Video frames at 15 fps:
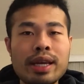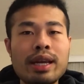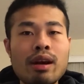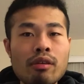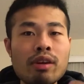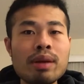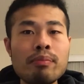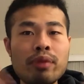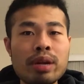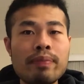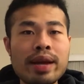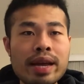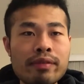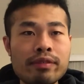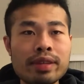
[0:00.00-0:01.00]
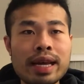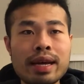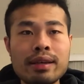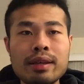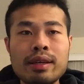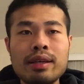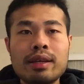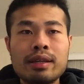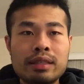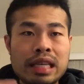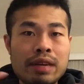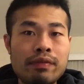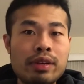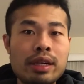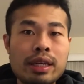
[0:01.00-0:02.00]
And how you can prepare for that.
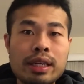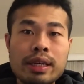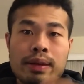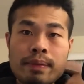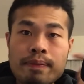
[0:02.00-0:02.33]
Definitely,